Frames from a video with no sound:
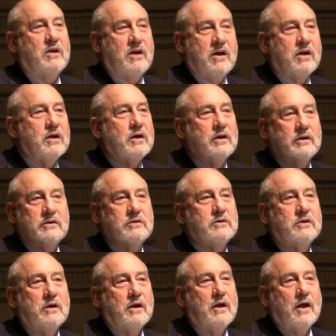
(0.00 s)

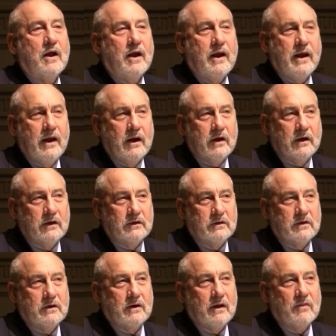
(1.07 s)
in,
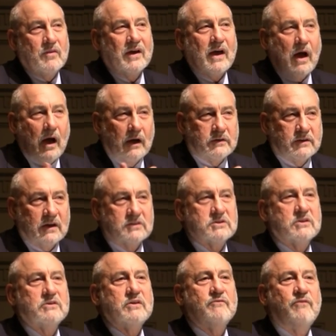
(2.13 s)
in the context
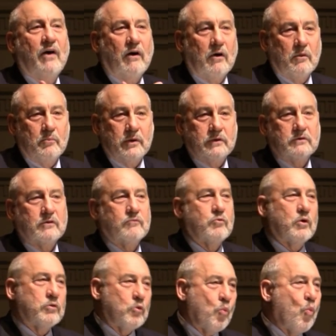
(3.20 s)
of development, of
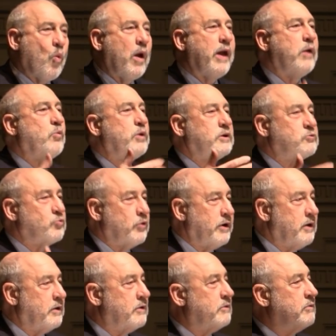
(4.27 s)
the way we
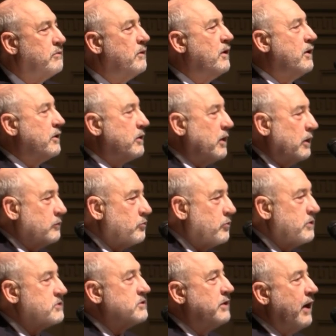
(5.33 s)
treated
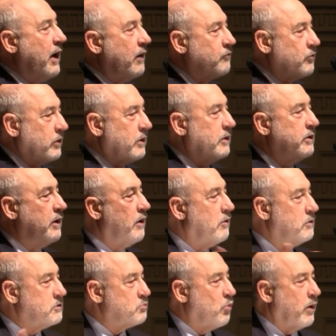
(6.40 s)
countries in Africa and
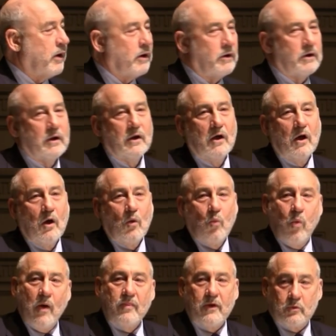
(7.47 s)
elsewhere,
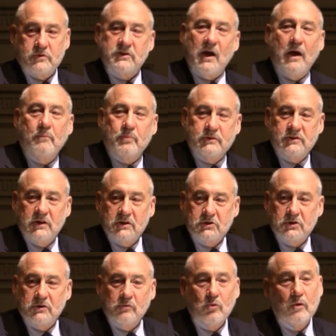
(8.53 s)
when there was
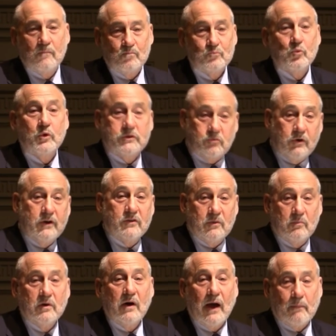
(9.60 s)
competition, we treated
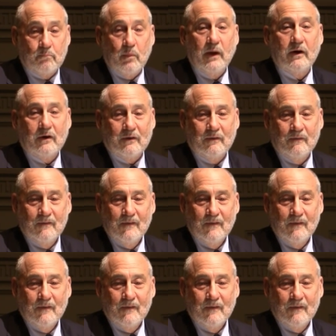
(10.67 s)
them a lot better